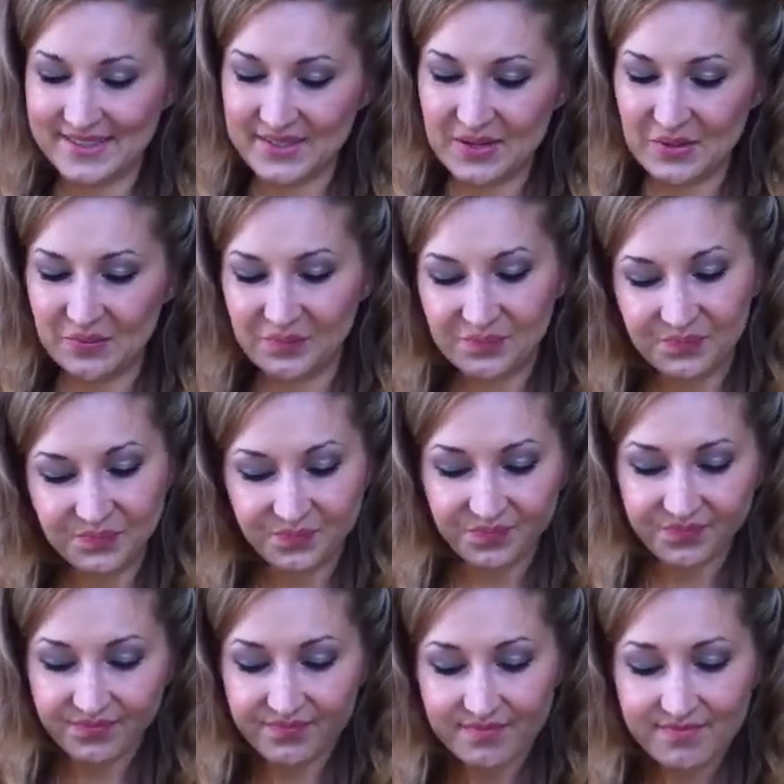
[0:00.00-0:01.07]
So
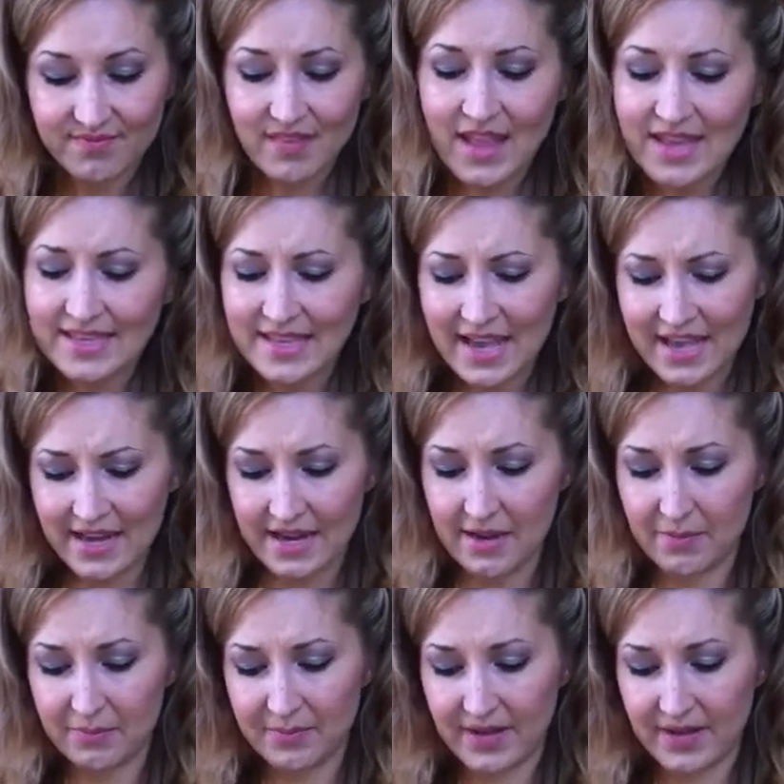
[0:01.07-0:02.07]
I get it,